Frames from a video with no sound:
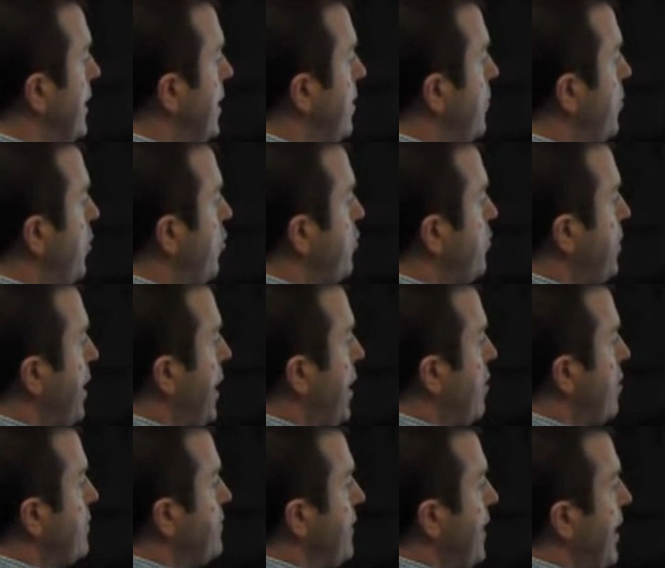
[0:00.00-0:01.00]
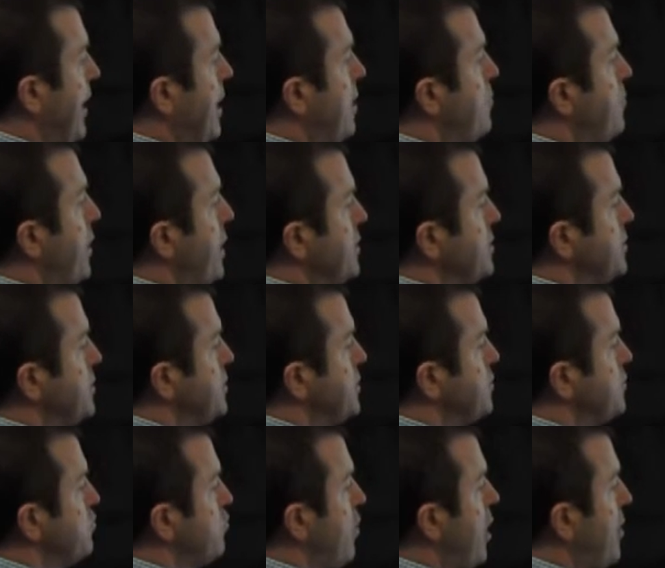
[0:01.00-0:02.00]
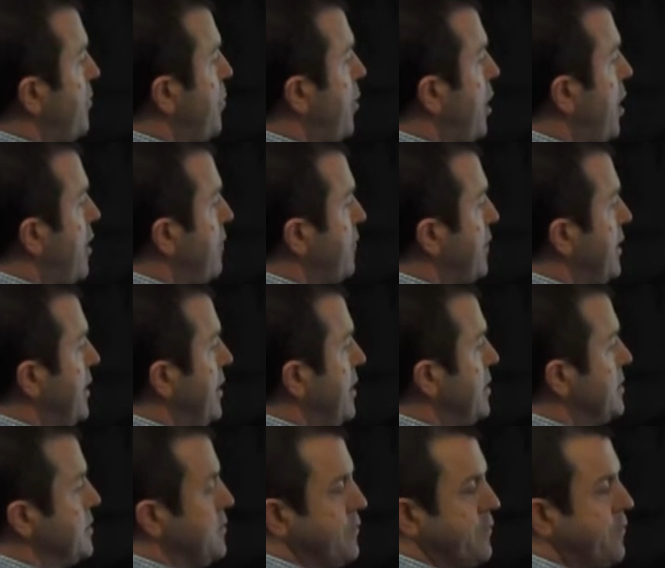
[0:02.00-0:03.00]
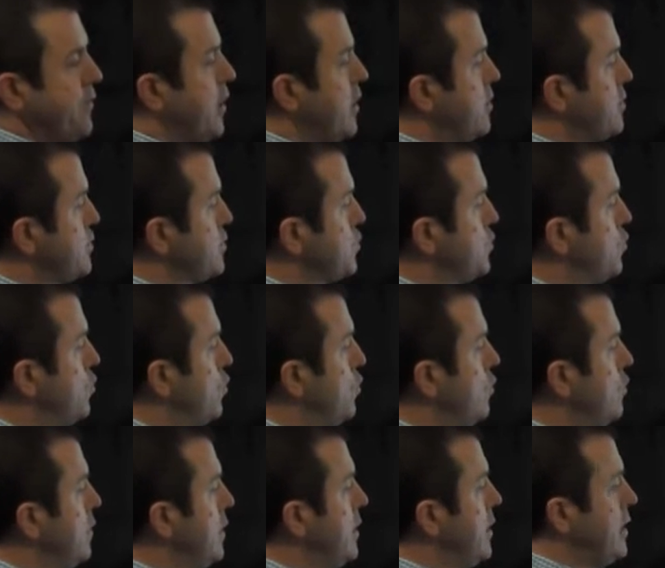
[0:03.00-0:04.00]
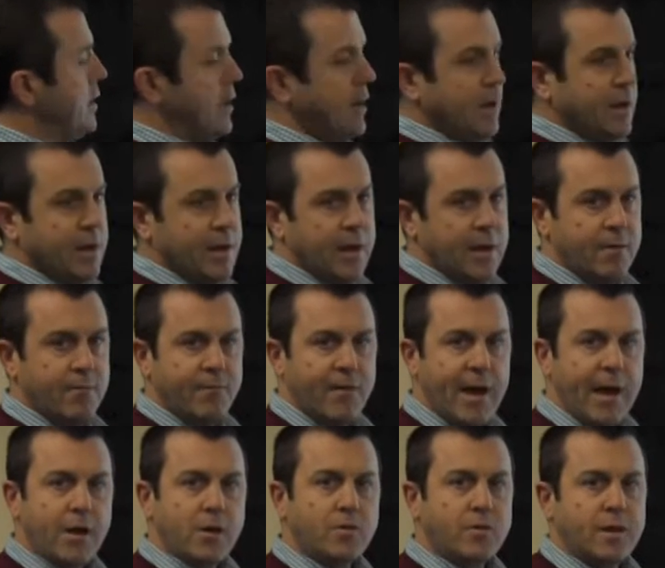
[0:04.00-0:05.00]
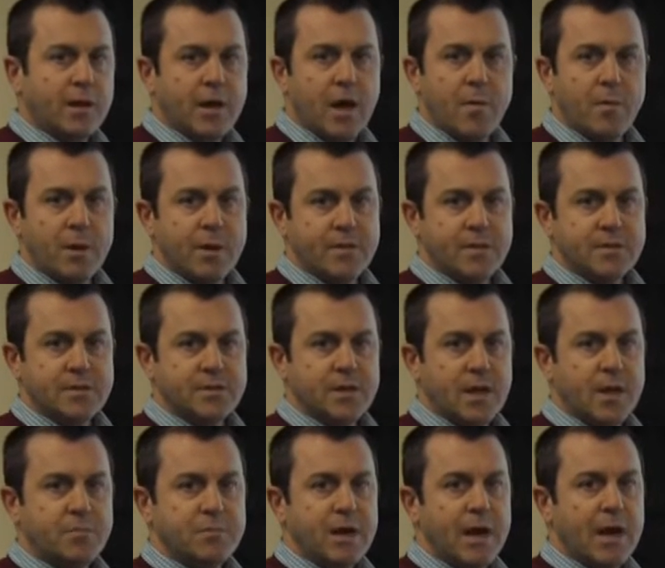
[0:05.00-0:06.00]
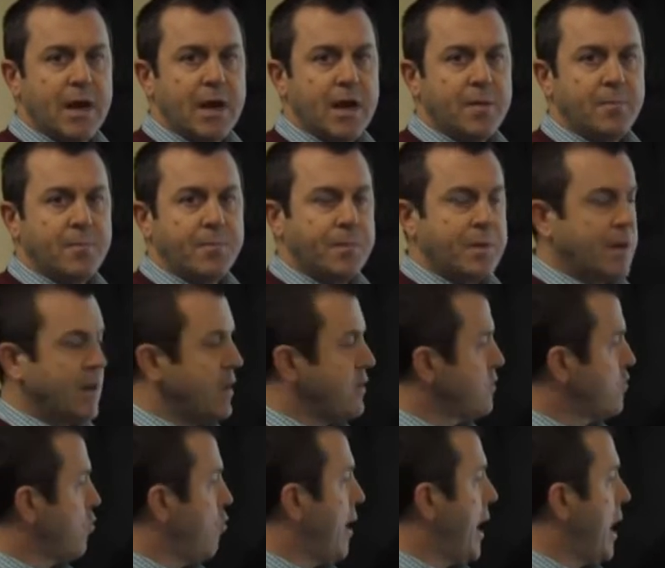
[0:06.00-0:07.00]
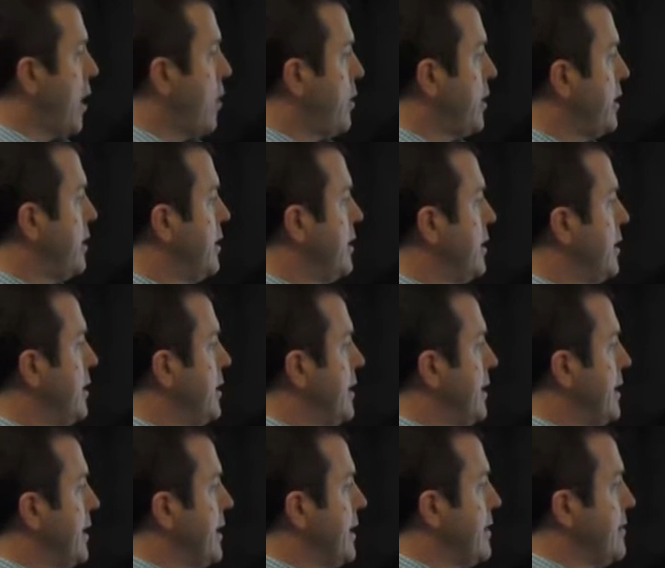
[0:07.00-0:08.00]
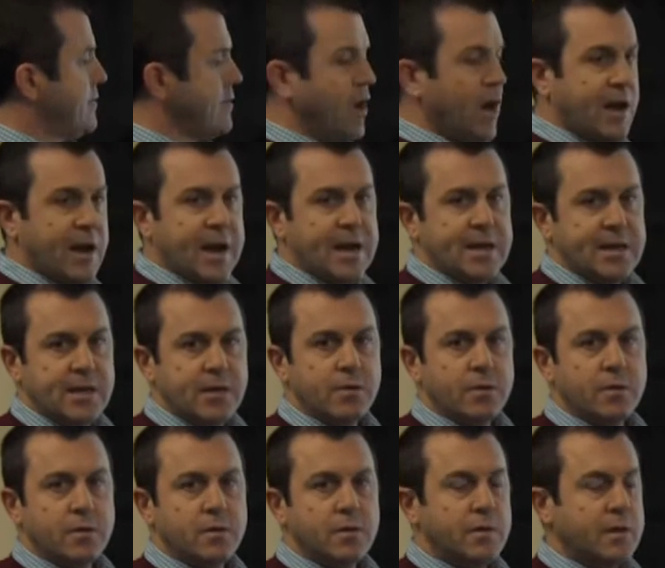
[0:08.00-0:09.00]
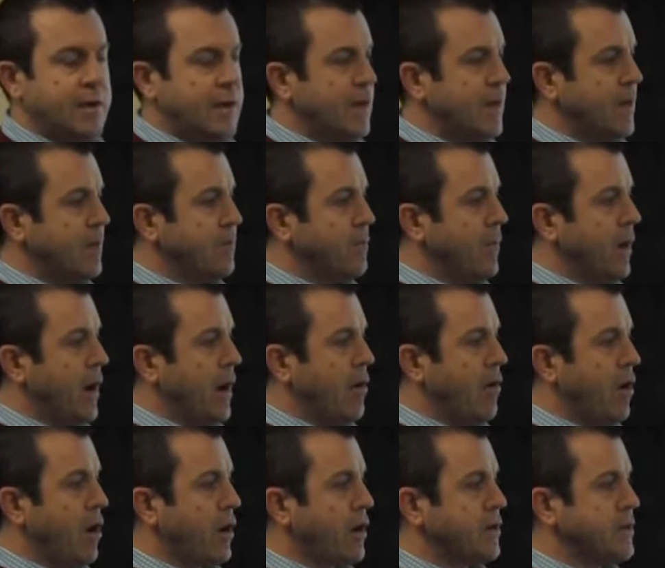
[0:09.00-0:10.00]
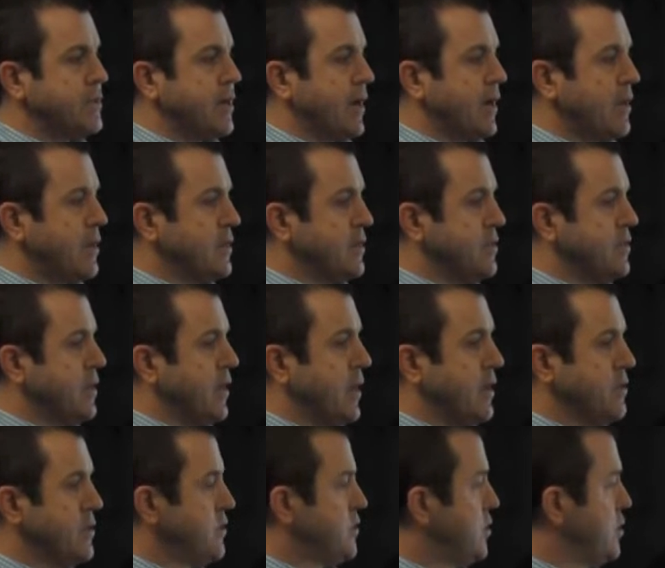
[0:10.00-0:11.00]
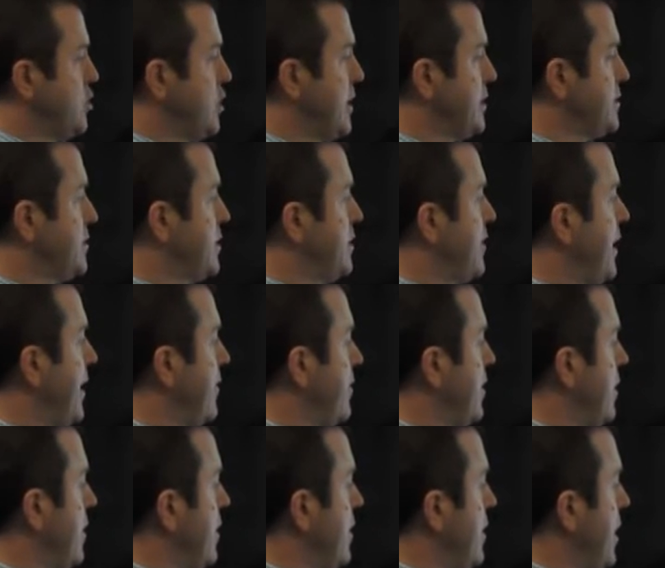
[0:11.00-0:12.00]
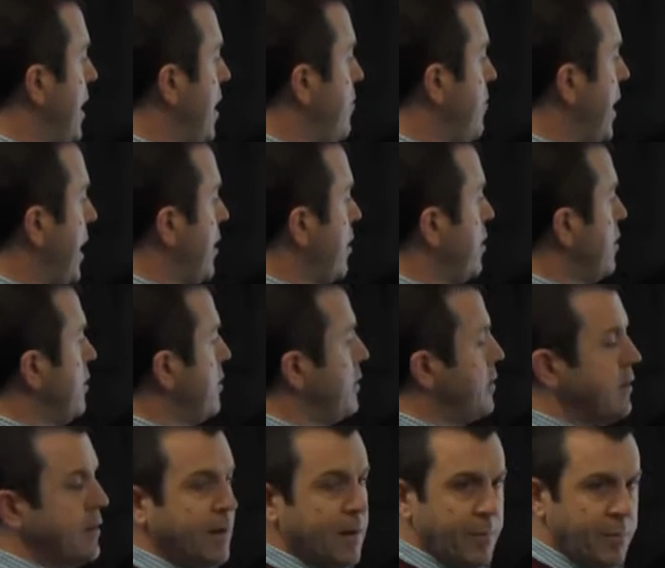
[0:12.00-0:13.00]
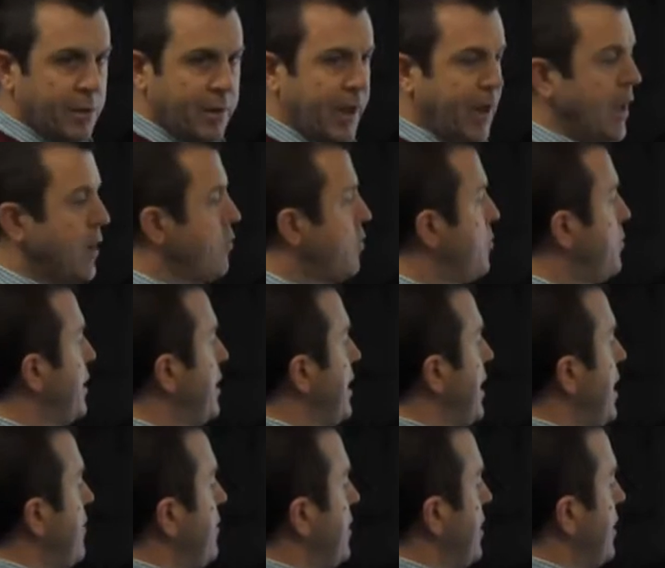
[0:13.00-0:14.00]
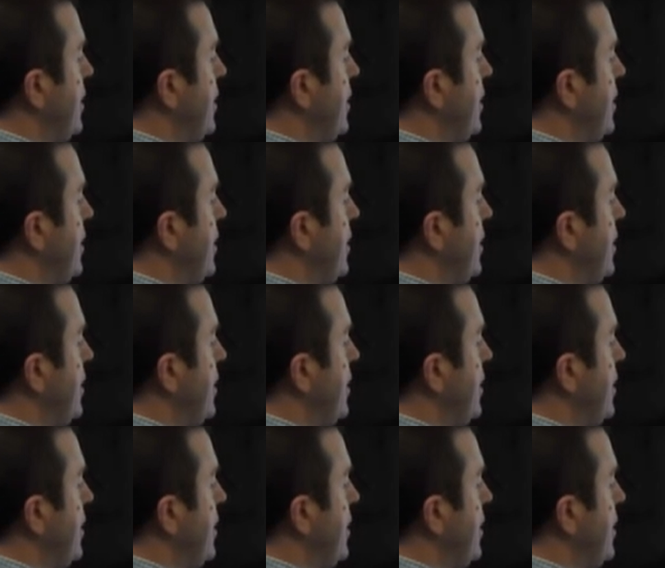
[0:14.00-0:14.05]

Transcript: both parents and buses drop off kids in front of the school, and faculty come in at the same time. It's crowded. It's not ideal. Our architect has suggested that a better plan would be to have